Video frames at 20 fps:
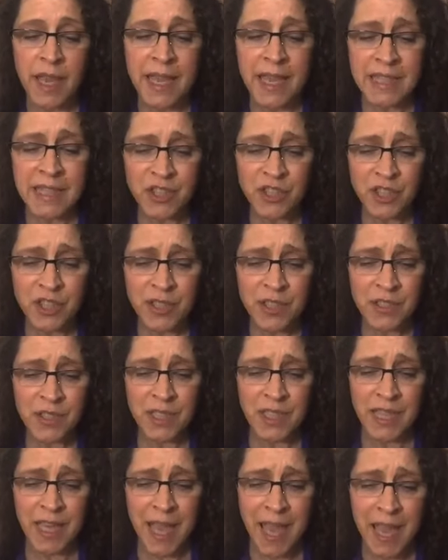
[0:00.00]
"It's just
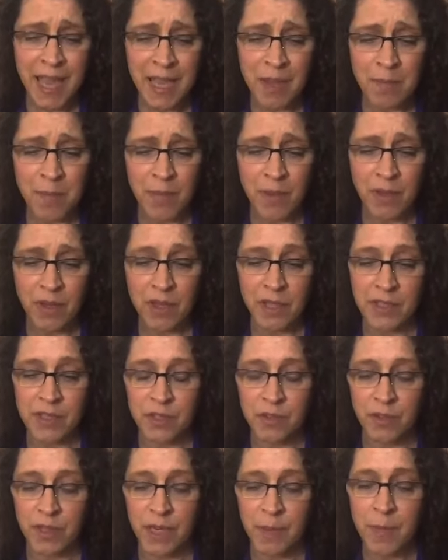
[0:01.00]
a game," I
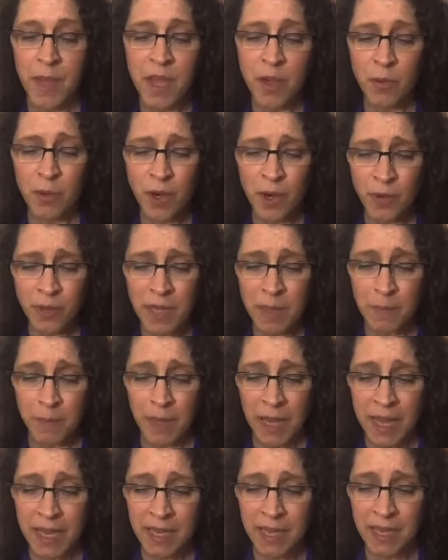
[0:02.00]
scream. "We're only
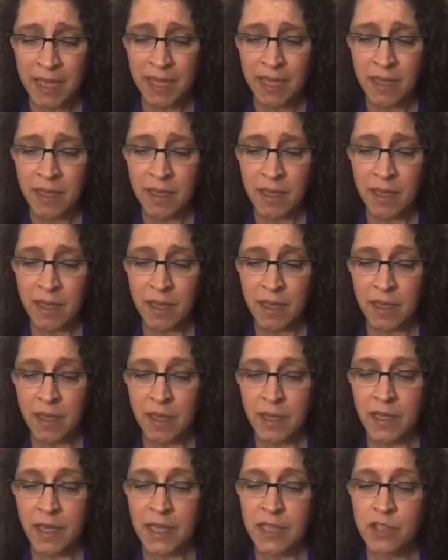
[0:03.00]
playing."
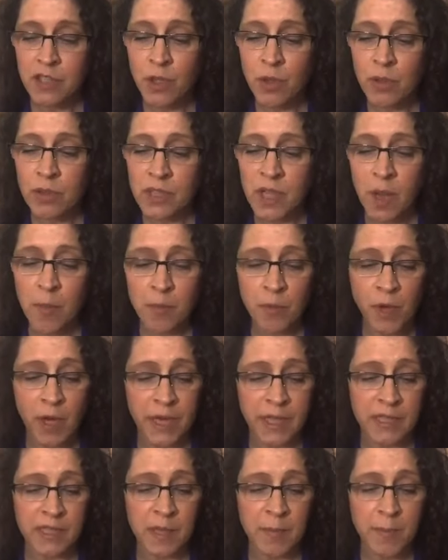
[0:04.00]
And I jolt
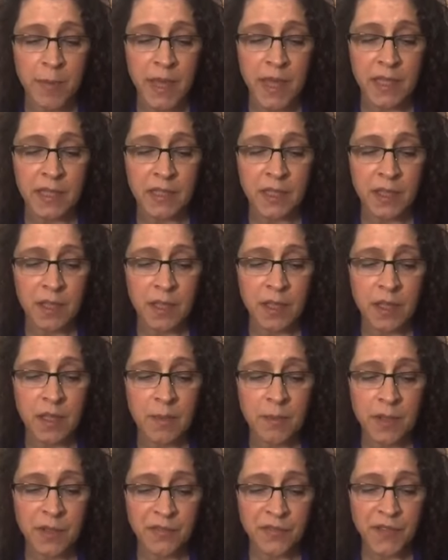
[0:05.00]
upright in bed,
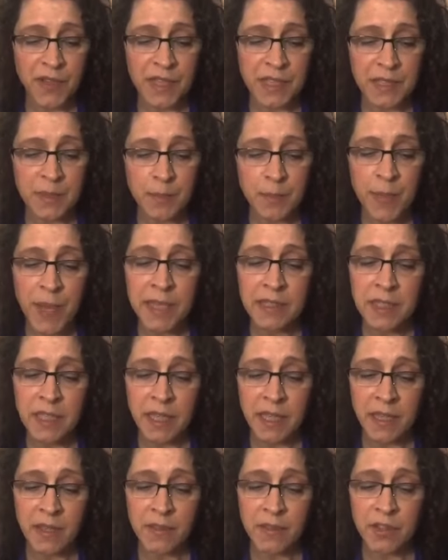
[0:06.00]
my feet
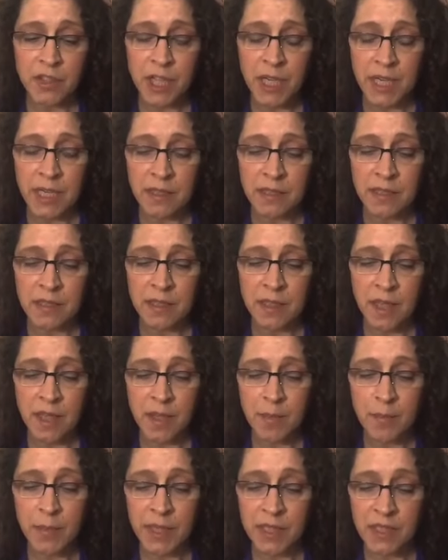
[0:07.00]
pedalling at the sheets,
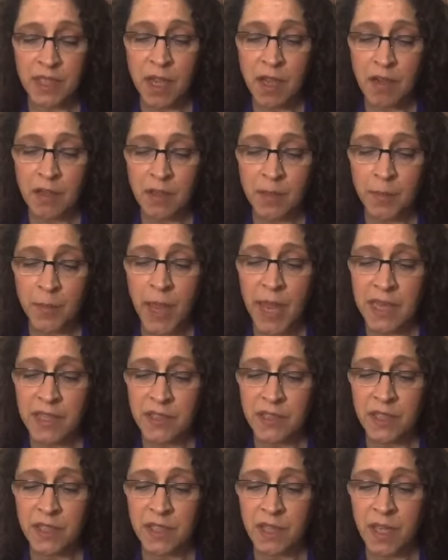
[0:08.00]
my tongue
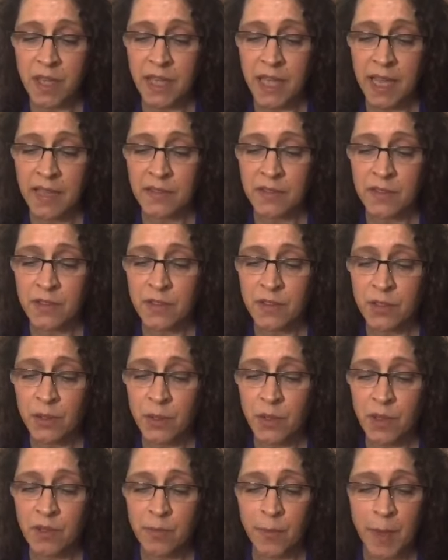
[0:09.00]
pasted against the
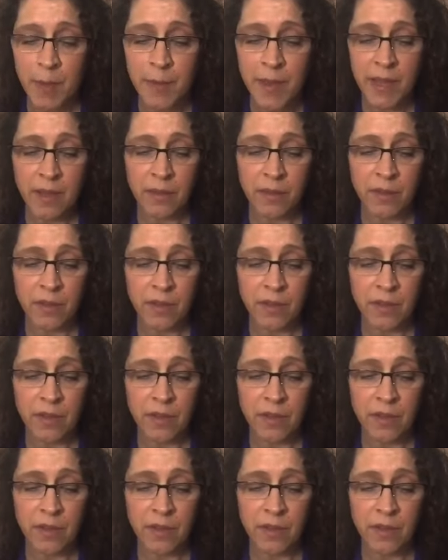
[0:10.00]
soil of my mouth.